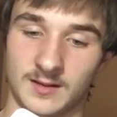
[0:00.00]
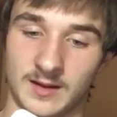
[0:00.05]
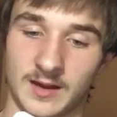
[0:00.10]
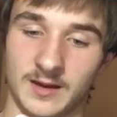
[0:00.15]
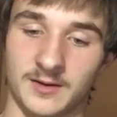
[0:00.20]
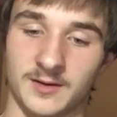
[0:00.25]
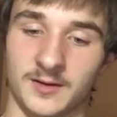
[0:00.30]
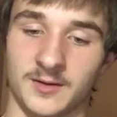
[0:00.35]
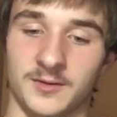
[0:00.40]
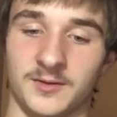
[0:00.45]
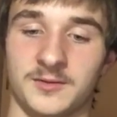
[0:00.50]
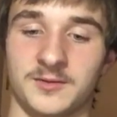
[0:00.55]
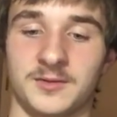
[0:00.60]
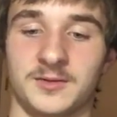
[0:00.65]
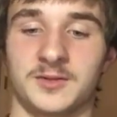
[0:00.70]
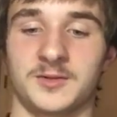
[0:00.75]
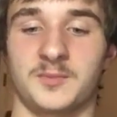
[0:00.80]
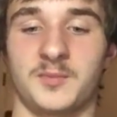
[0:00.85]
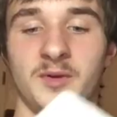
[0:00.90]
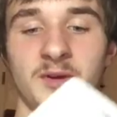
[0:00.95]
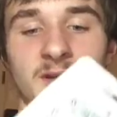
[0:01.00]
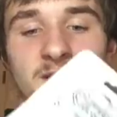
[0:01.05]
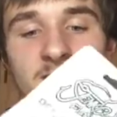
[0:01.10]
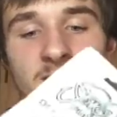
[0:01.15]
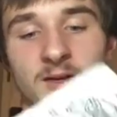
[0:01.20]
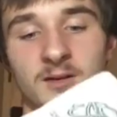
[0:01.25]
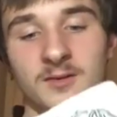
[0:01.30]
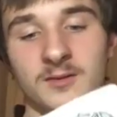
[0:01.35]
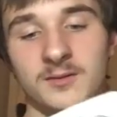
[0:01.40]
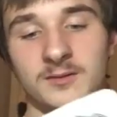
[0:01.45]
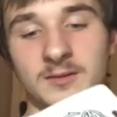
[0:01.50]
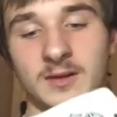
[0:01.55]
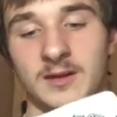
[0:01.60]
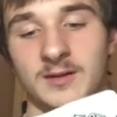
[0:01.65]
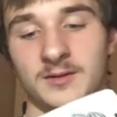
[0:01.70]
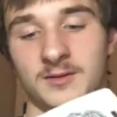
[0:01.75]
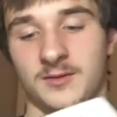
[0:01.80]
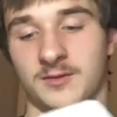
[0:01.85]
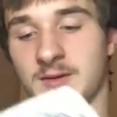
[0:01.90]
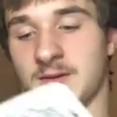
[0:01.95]
I don't know. The spring though, I
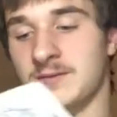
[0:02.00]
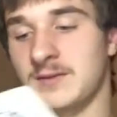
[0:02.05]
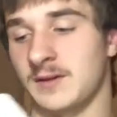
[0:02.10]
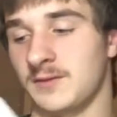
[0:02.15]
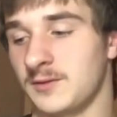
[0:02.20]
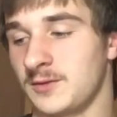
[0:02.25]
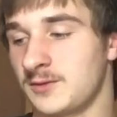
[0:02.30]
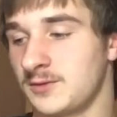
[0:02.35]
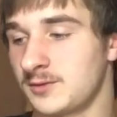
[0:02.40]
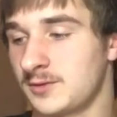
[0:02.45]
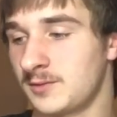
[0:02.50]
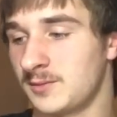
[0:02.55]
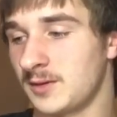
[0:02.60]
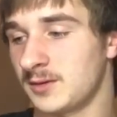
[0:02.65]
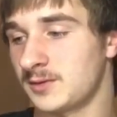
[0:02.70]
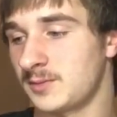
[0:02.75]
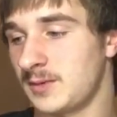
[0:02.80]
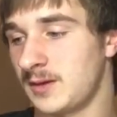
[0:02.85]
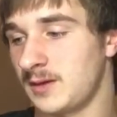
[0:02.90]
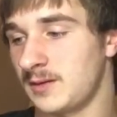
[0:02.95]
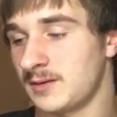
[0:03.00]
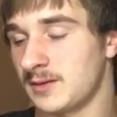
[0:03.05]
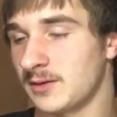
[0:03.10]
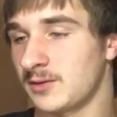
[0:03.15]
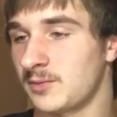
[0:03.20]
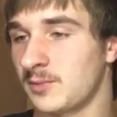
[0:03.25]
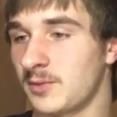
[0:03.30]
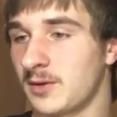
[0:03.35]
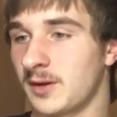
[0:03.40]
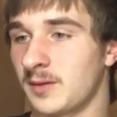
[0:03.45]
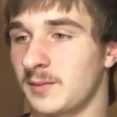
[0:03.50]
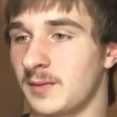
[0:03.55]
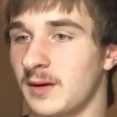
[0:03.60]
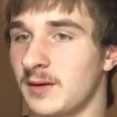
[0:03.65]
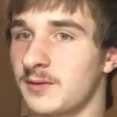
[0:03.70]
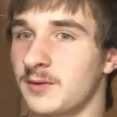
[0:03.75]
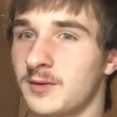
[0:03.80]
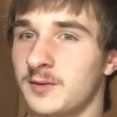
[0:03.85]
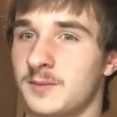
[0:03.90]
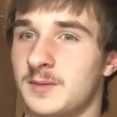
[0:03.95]
don't know. I've never used a buzz bait in the spring, but
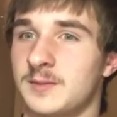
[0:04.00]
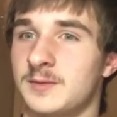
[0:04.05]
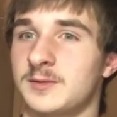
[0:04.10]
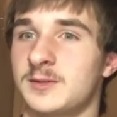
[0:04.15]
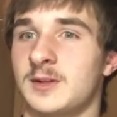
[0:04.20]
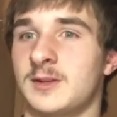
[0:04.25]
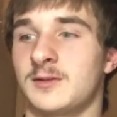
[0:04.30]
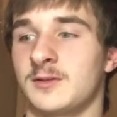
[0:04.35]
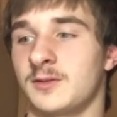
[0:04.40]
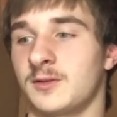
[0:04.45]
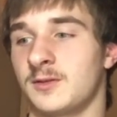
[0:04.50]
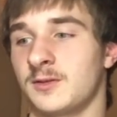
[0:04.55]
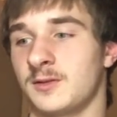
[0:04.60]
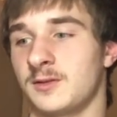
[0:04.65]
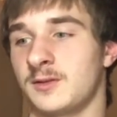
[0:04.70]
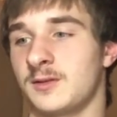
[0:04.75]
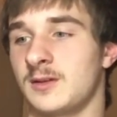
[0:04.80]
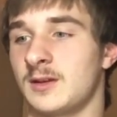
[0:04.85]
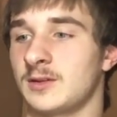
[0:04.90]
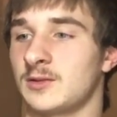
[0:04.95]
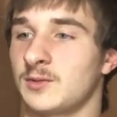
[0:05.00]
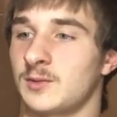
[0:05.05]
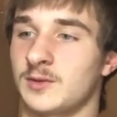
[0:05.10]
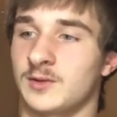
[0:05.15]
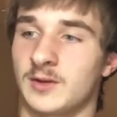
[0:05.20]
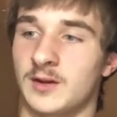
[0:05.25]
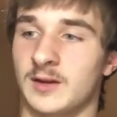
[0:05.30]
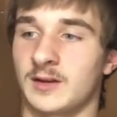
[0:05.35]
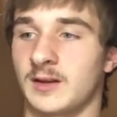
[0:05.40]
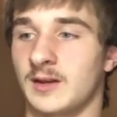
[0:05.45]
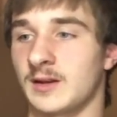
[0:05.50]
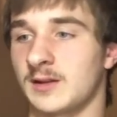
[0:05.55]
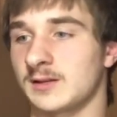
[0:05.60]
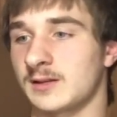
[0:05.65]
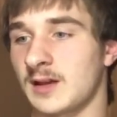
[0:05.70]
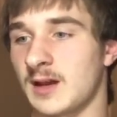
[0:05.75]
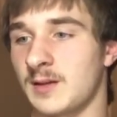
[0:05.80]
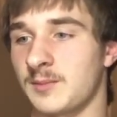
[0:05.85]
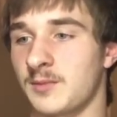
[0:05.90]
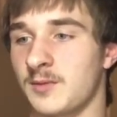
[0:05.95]
I've heard people say they're good. That's when you got to get on
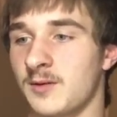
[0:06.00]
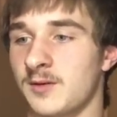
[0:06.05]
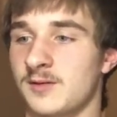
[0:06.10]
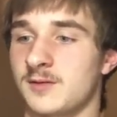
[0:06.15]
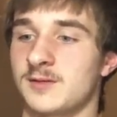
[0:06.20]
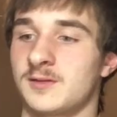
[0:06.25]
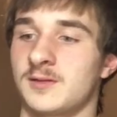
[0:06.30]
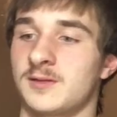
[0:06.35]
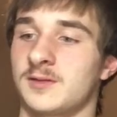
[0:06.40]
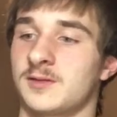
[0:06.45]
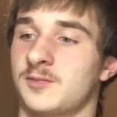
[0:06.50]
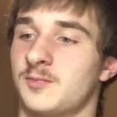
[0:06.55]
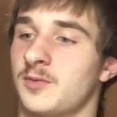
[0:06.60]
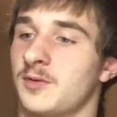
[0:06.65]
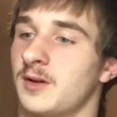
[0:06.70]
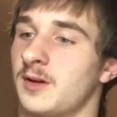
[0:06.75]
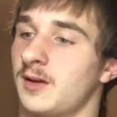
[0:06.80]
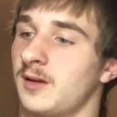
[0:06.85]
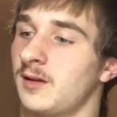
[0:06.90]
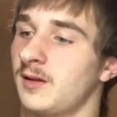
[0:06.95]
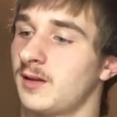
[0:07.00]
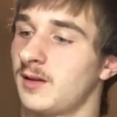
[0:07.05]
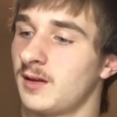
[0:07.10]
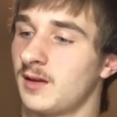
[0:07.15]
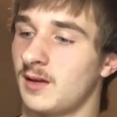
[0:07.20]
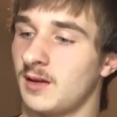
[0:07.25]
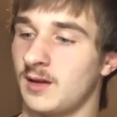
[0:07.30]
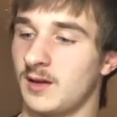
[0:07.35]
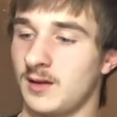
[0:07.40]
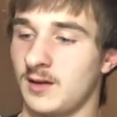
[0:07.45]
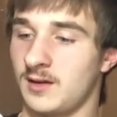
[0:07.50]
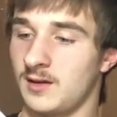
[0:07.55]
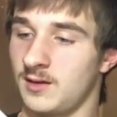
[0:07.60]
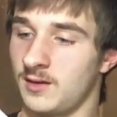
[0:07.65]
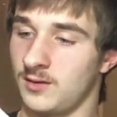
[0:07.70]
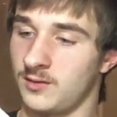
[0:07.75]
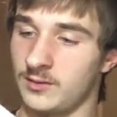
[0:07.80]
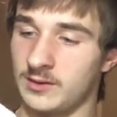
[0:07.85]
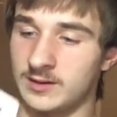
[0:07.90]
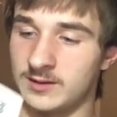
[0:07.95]
top waters in the spring.
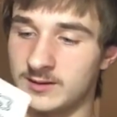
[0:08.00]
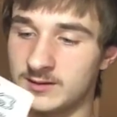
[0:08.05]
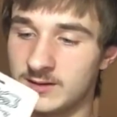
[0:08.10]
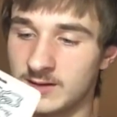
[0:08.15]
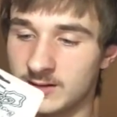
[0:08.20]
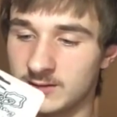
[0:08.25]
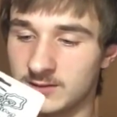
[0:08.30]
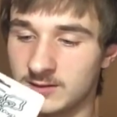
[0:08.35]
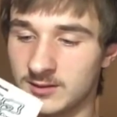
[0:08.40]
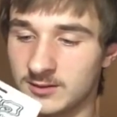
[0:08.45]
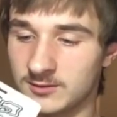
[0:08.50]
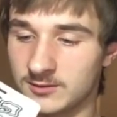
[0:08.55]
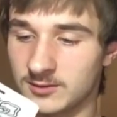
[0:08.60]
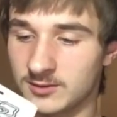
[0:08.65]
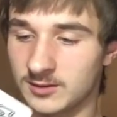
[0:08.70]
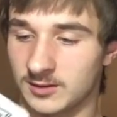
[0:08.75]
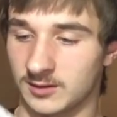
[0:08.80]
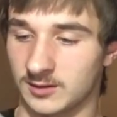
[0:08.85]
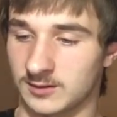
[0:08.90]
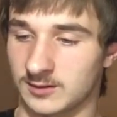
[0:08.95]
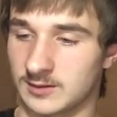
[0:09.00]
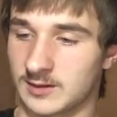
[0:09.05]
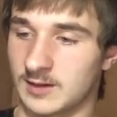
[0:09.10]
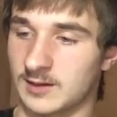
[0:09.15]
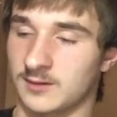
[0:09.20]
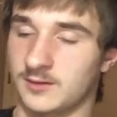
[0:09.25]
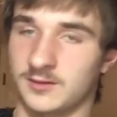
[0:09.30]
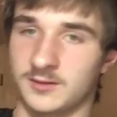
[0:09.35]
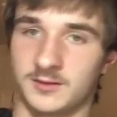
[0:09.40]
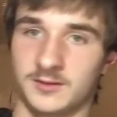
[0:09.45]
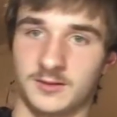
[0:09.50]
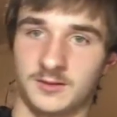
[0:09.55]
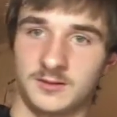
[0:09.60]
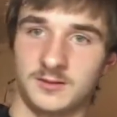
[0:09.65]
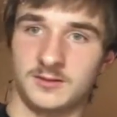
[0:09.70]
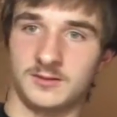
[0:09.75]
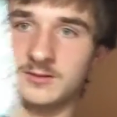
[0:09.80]
Oh wait, this is actually interesting. It's got a little.